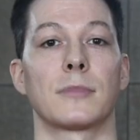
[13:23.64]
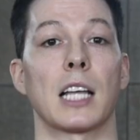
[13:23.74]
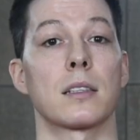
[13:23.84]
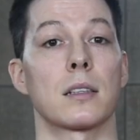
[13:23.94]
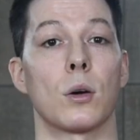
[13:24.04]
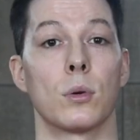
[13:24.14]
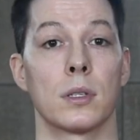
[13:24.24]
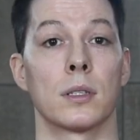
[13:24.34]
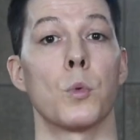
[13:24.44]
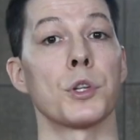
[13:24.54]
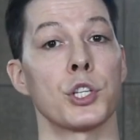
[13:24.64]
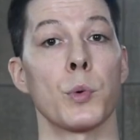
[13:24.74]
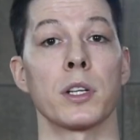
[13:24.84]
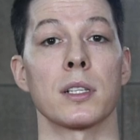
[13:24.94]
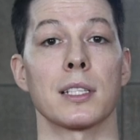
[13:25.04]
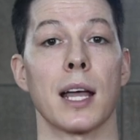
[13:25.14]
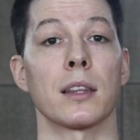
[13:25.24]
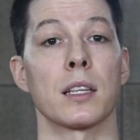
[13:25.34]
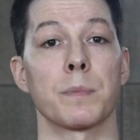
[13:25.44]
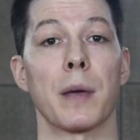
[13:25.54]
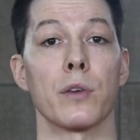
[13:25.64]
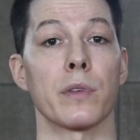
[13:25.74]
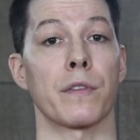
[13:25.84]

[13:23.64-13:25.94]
And so, once you understand this pelvic